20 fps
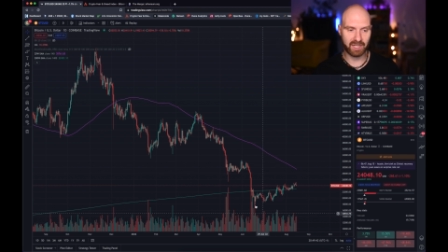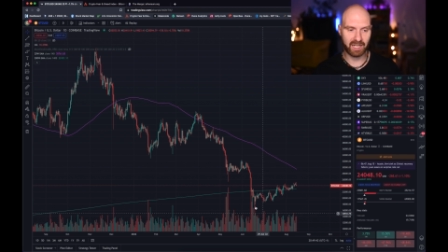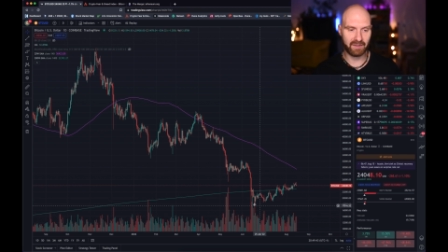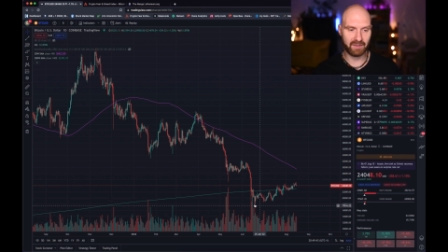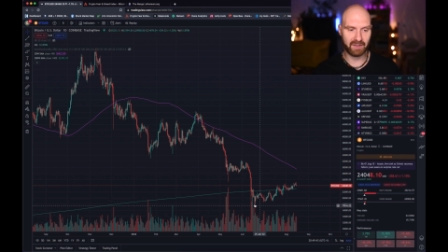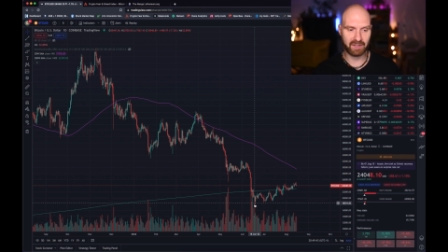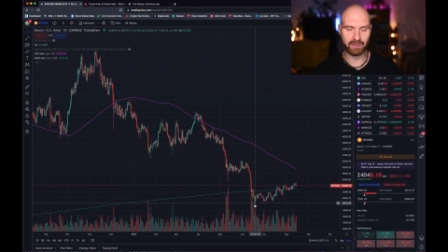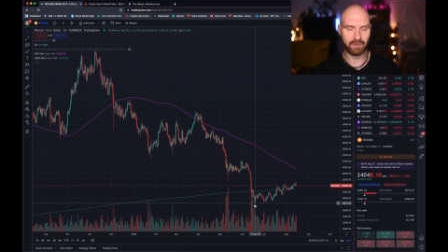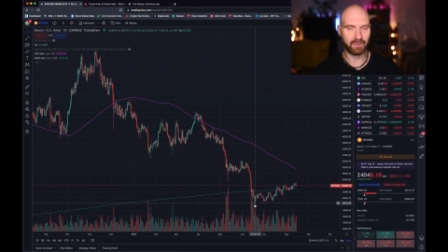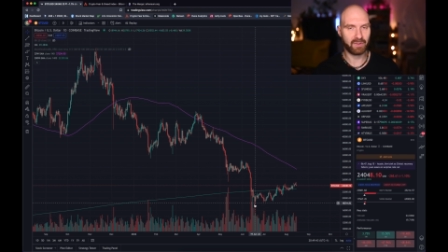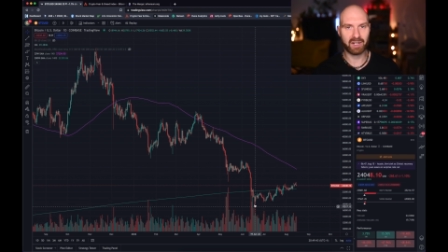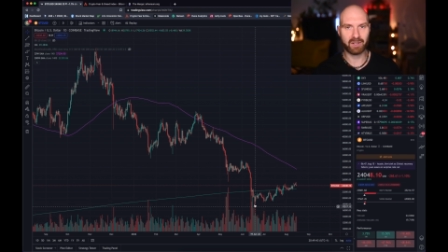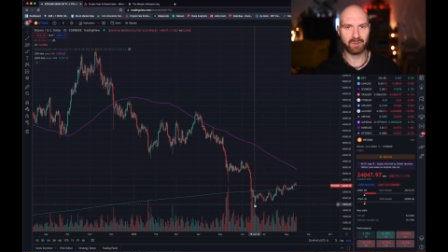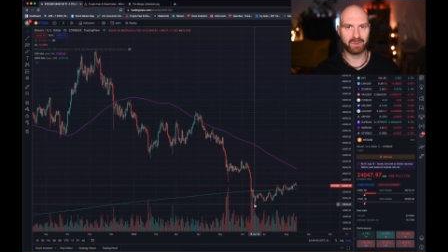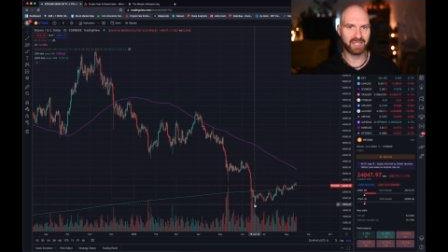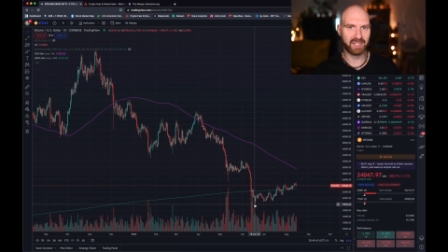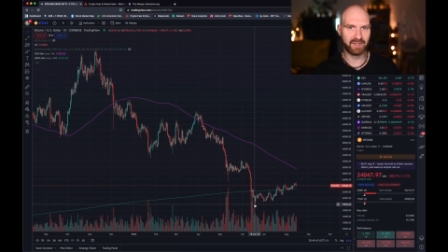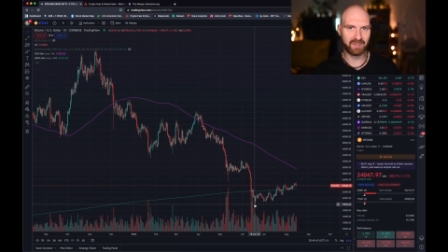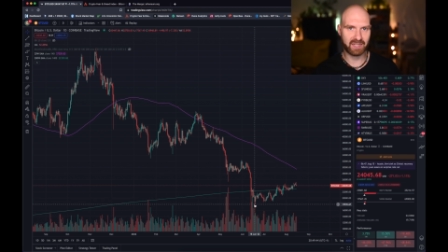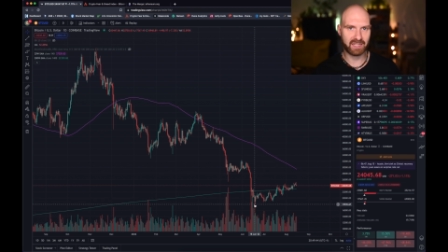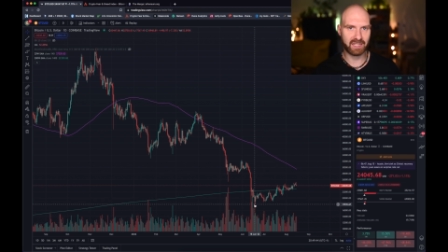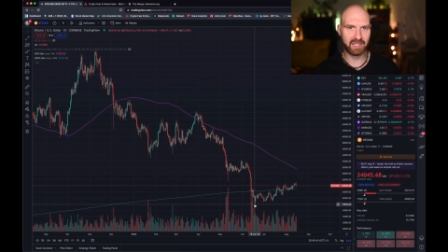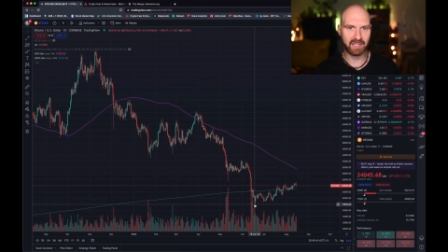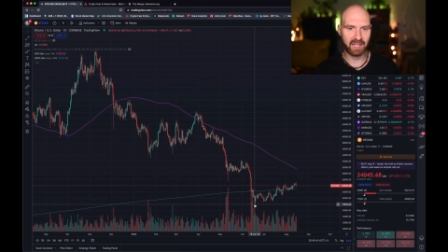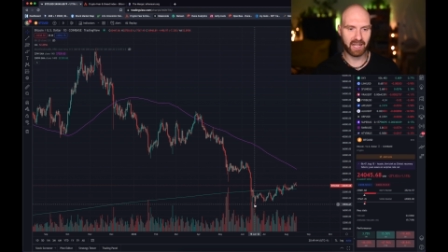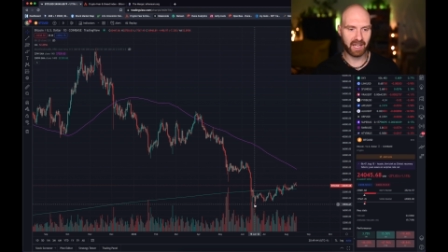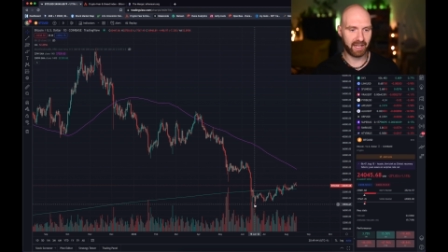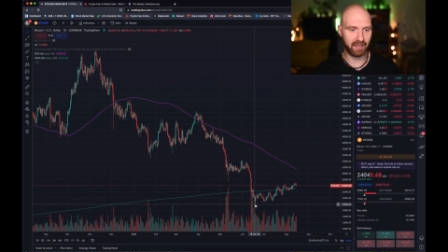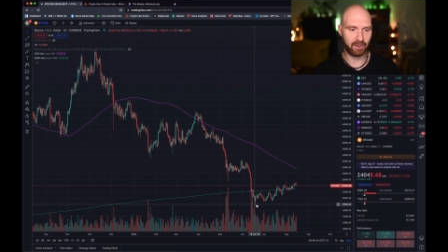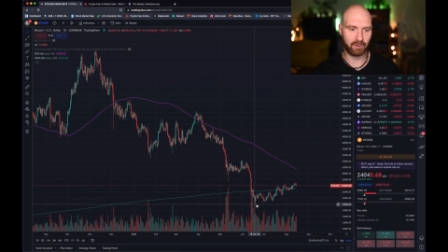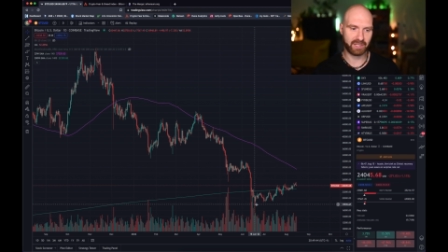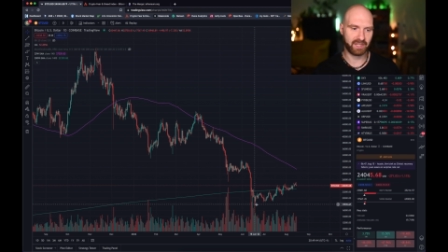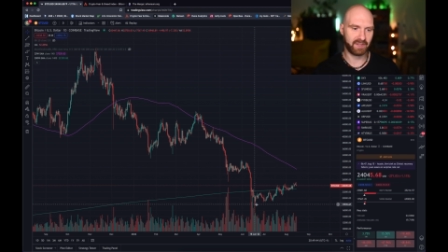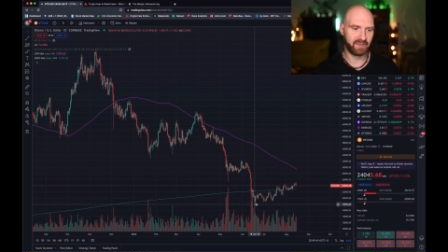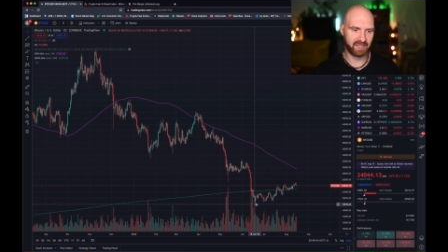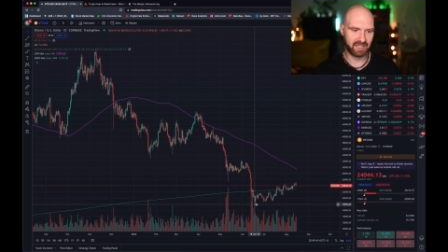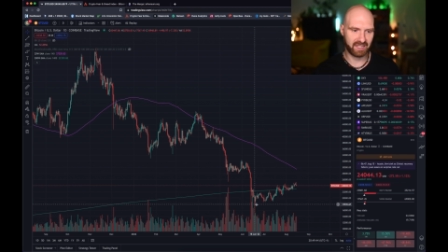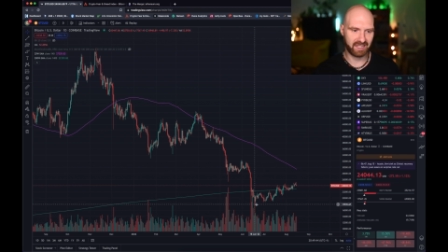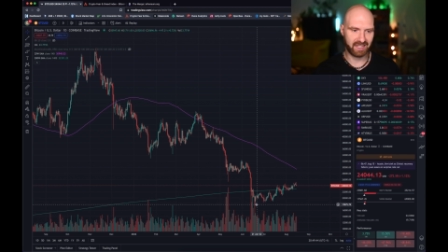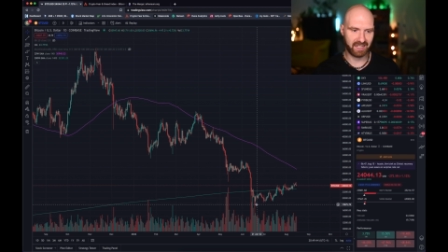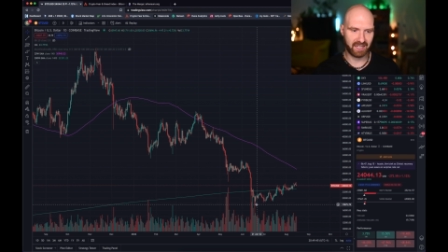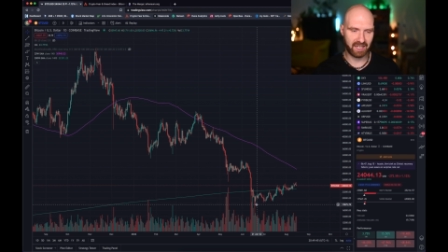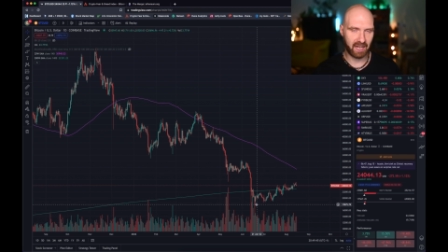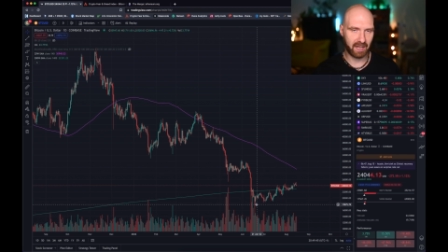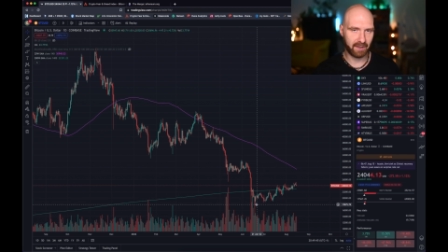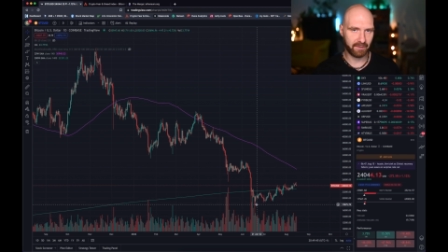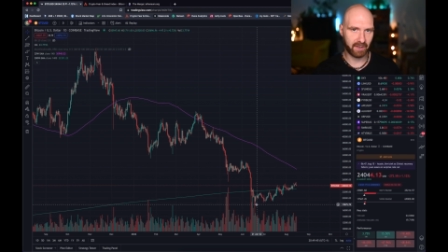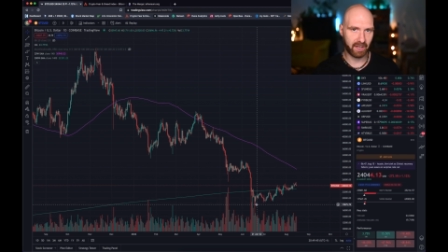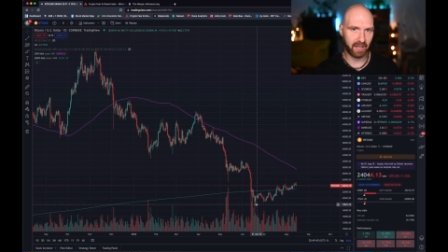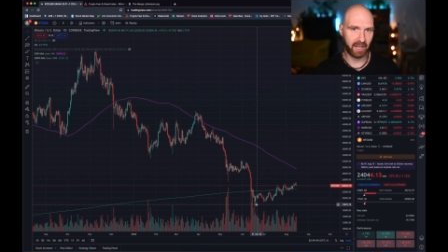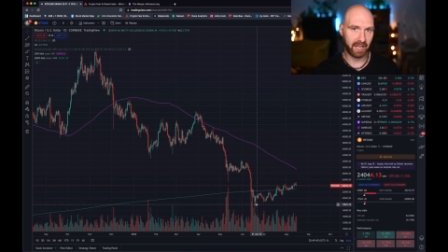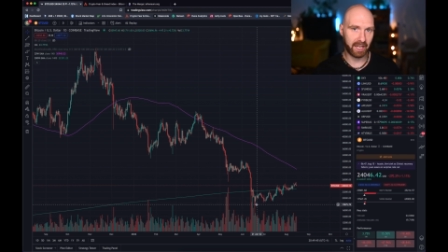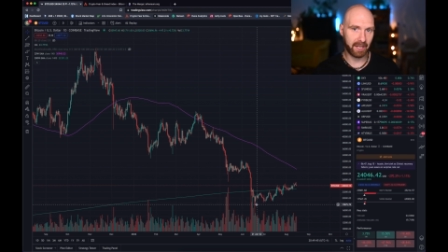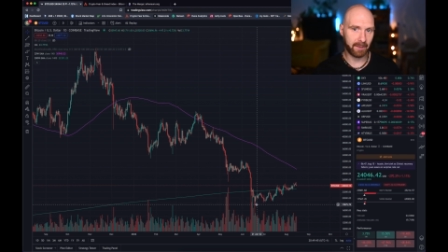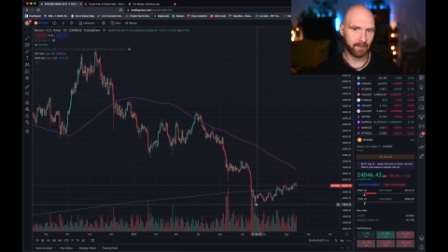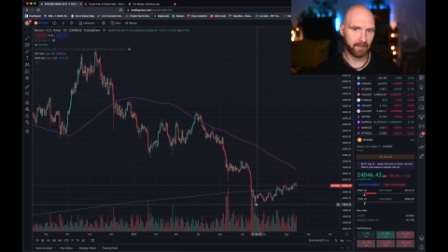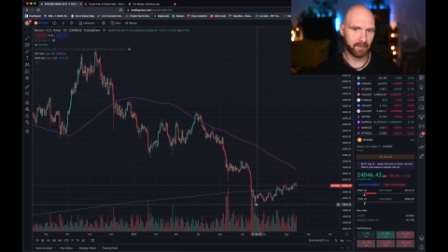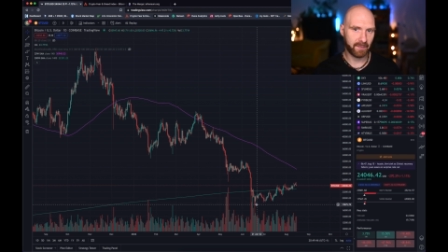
levels of around 17K or 17.5K.